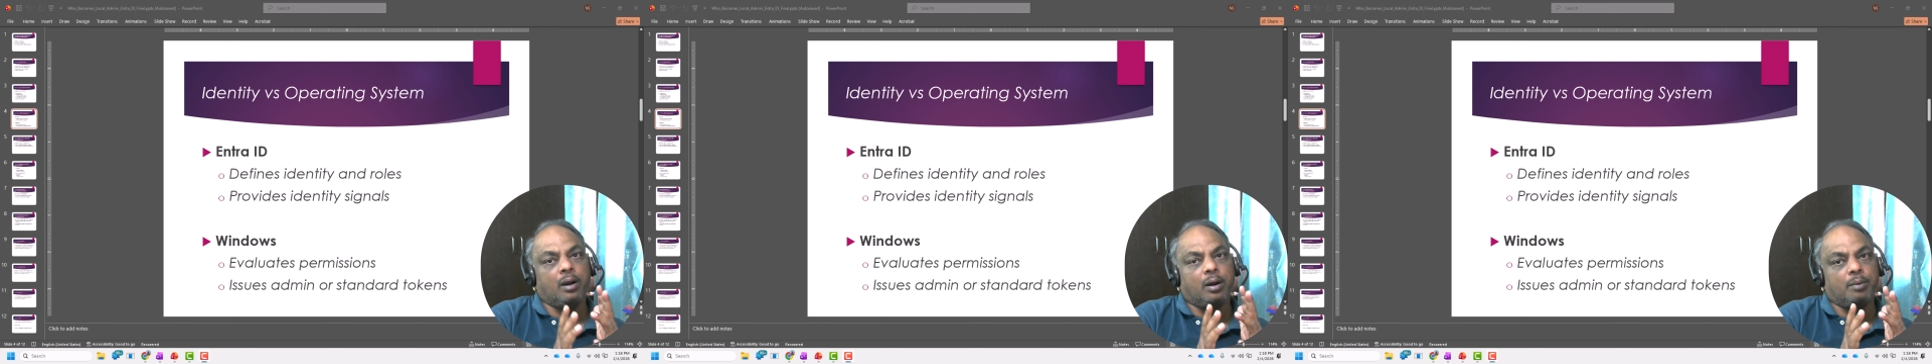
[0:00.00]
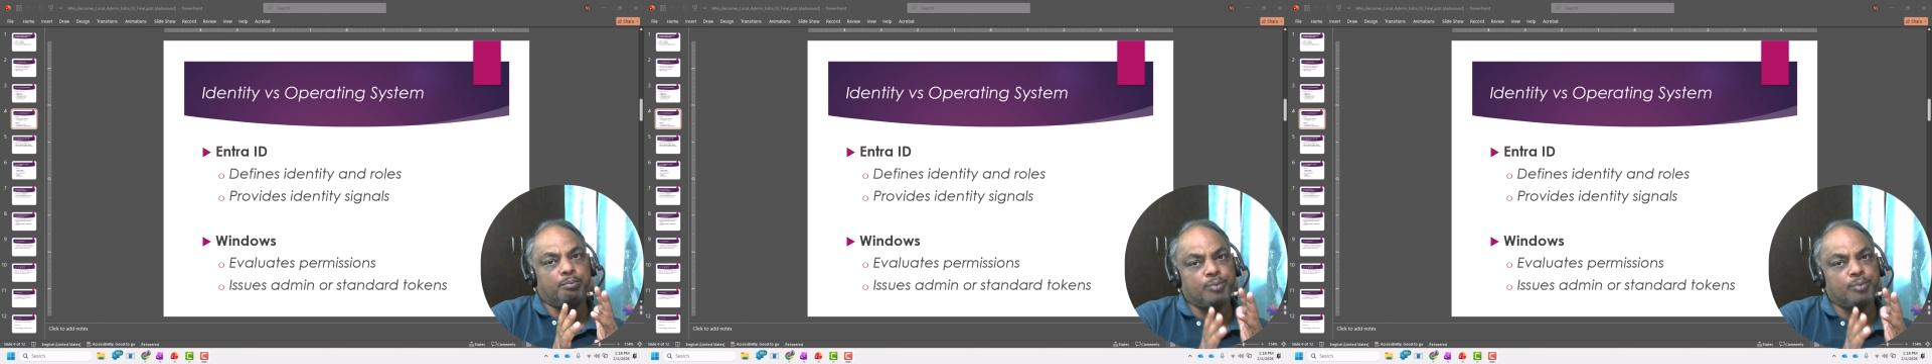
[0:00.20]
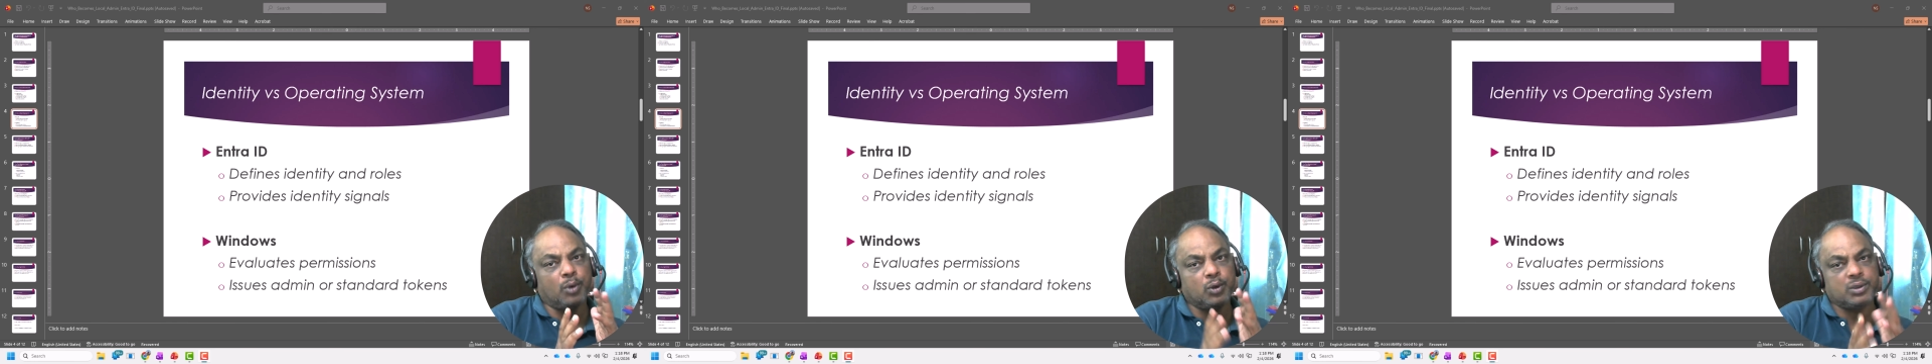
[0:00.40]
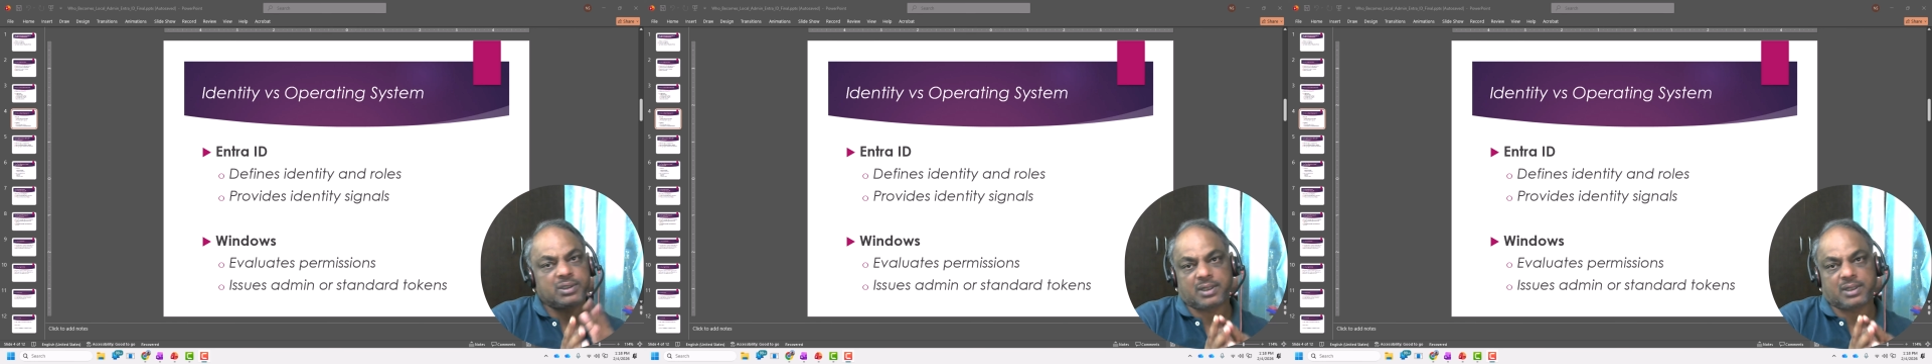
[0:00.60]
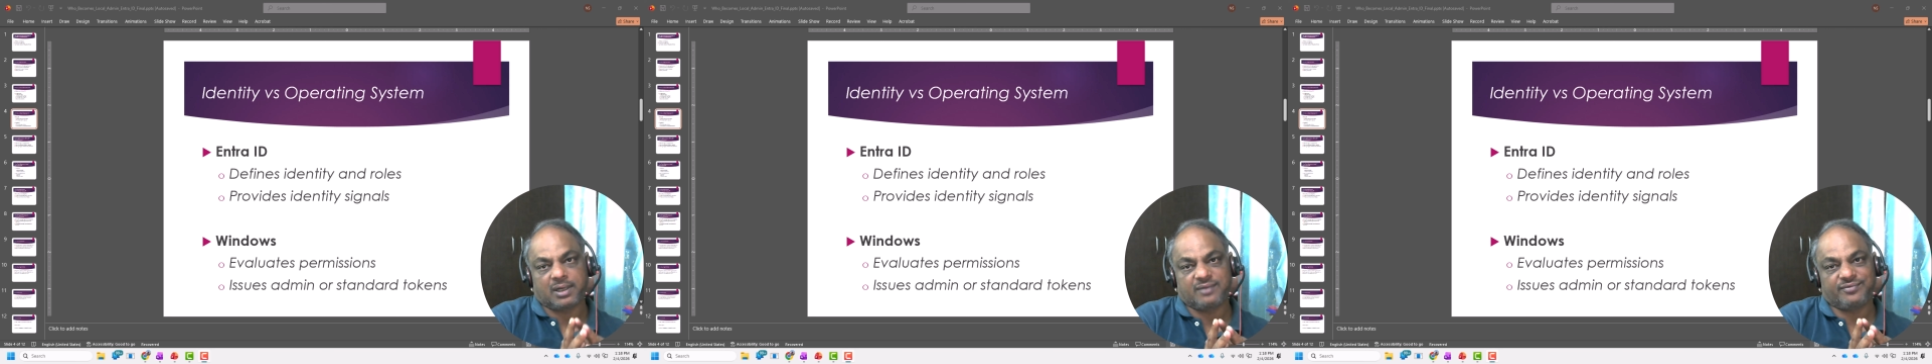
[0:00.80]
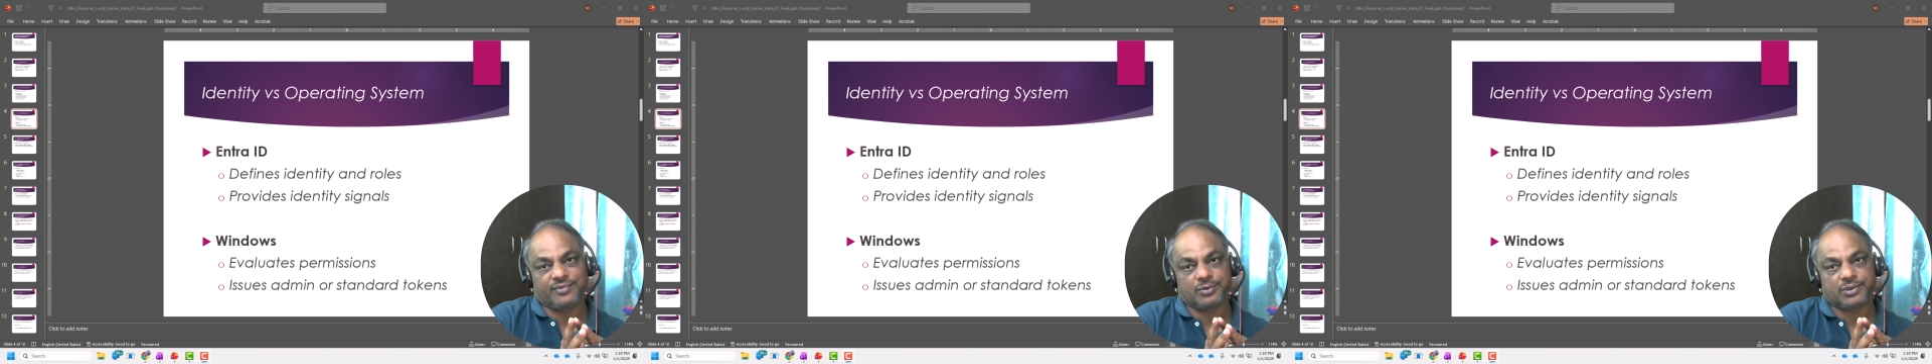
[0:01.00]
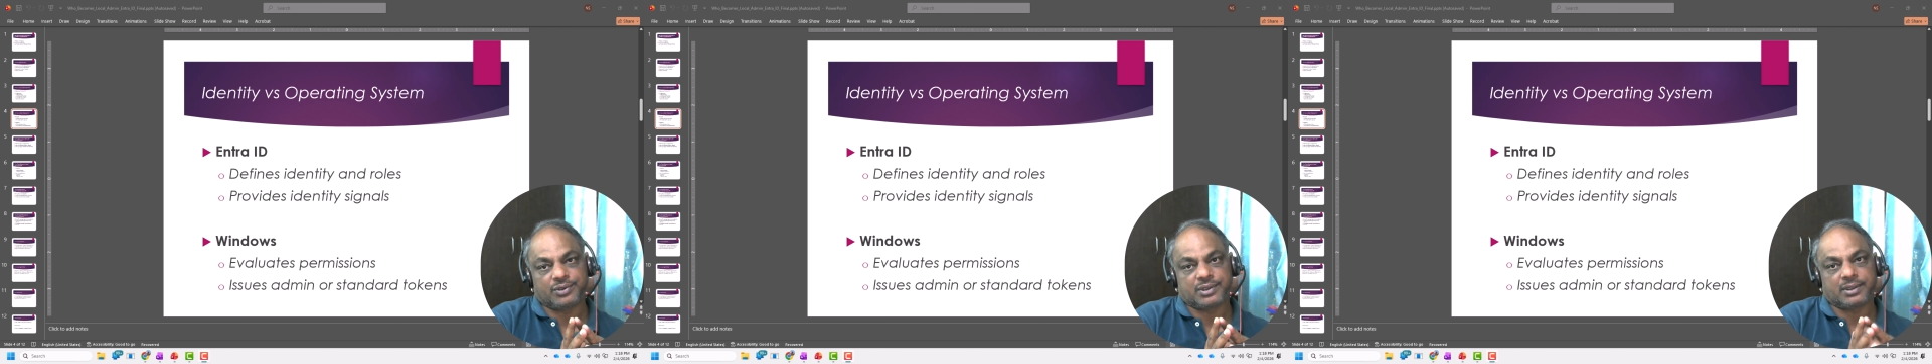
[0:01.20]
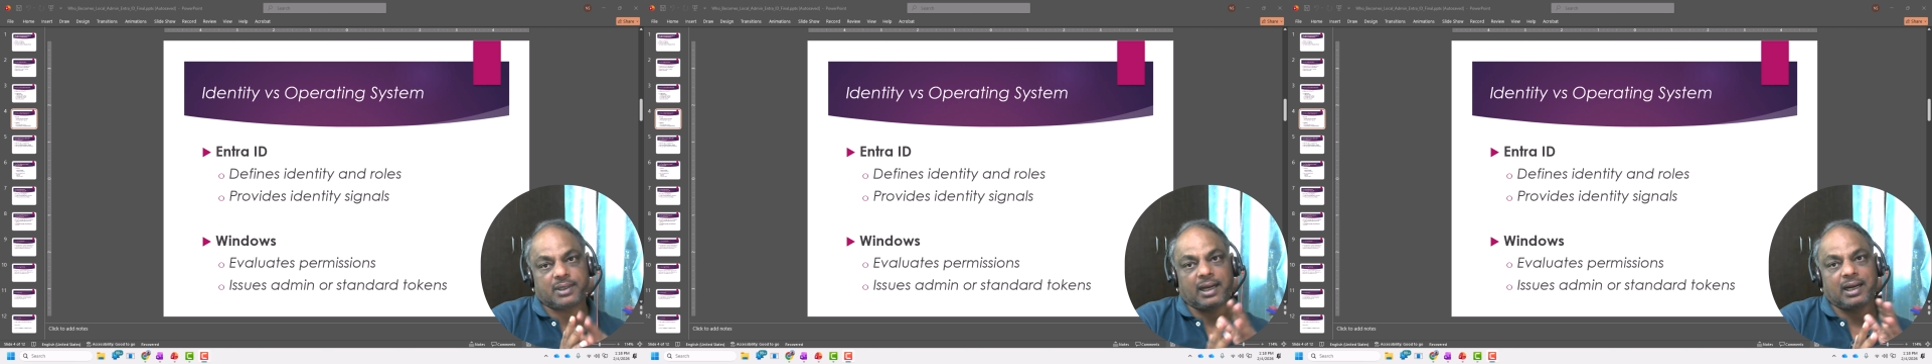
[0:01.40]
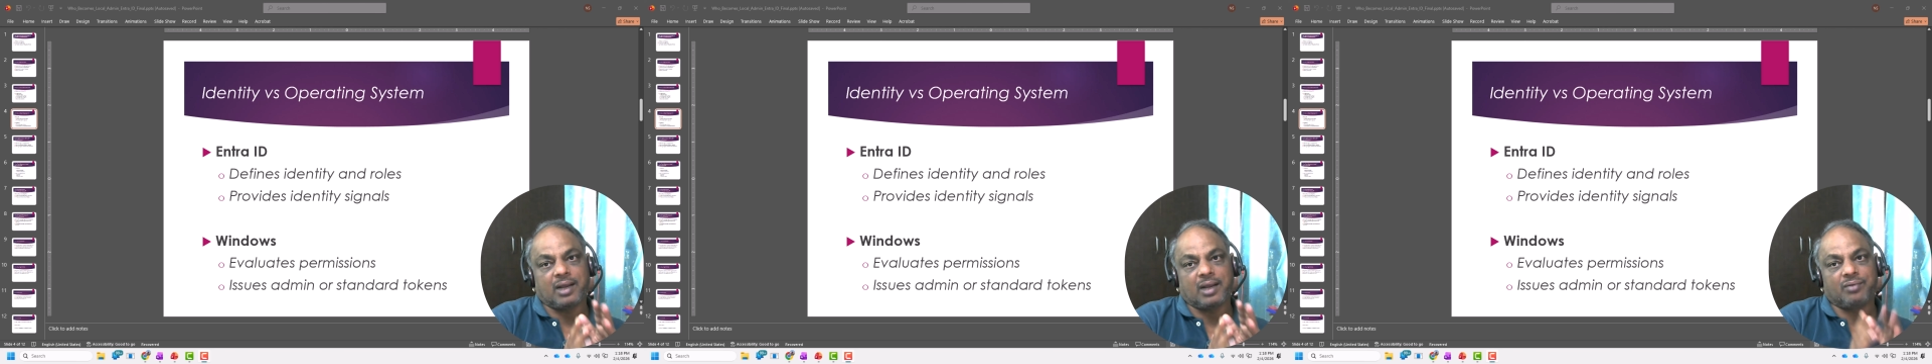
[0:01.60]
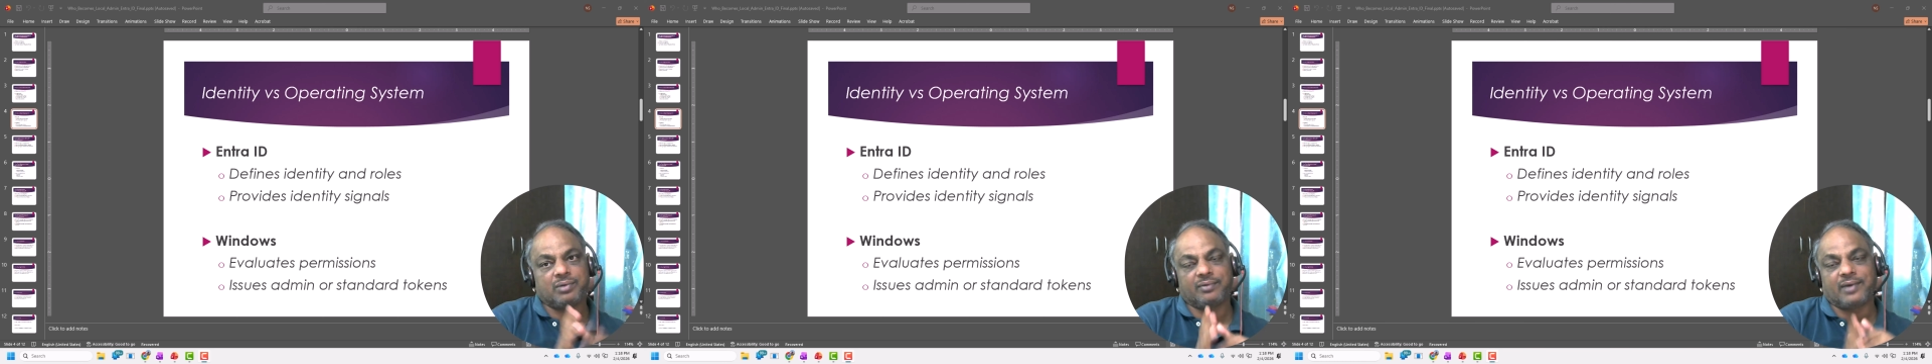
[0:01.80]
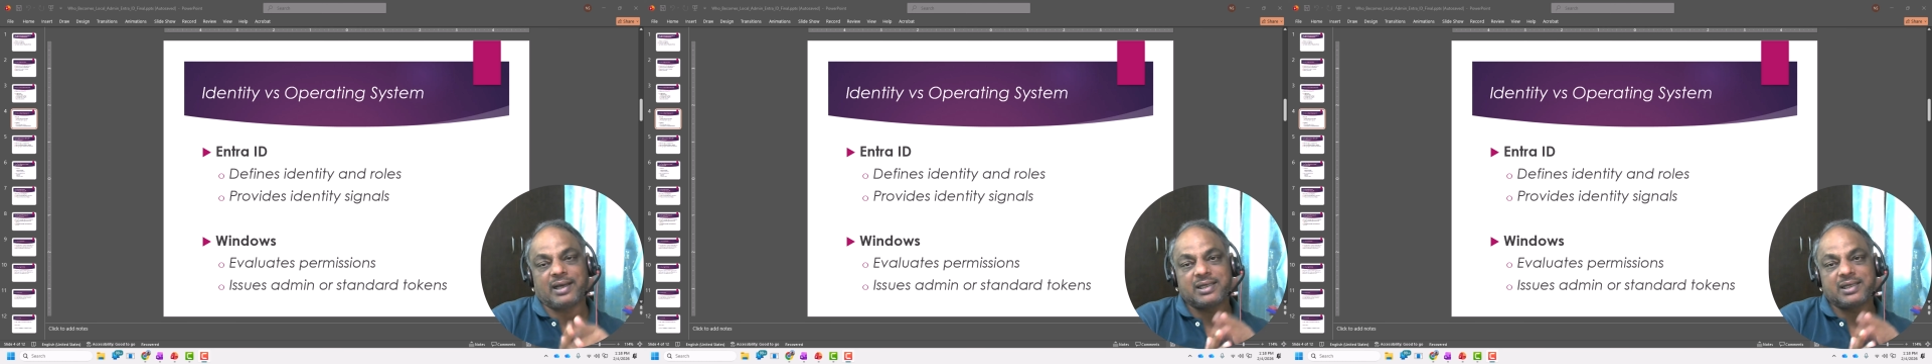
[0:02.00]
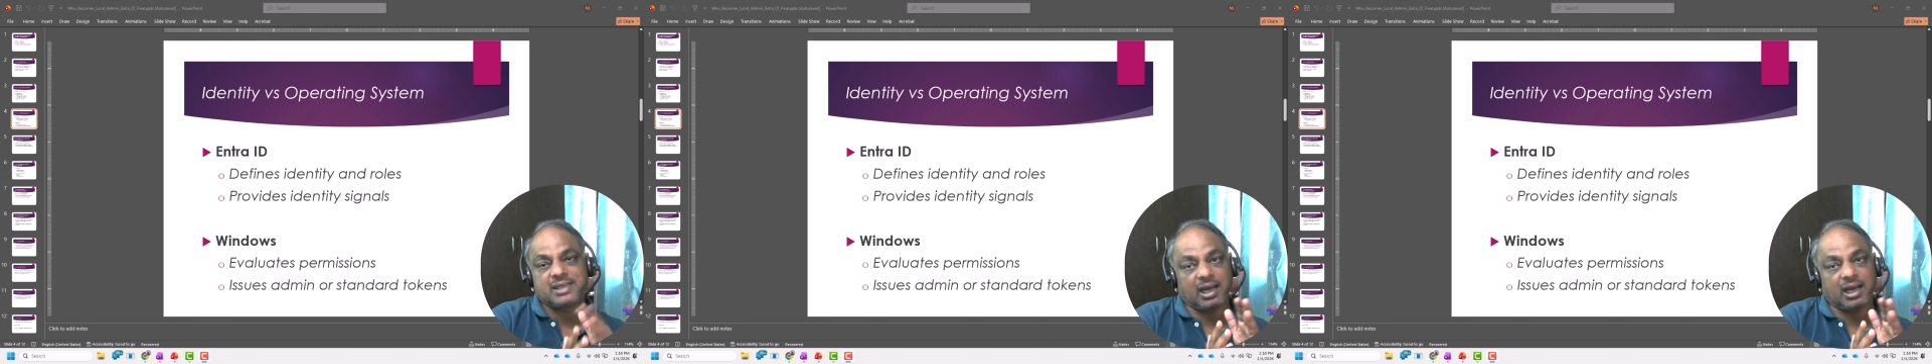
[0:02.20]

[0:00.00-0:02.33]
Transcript: most confusion around device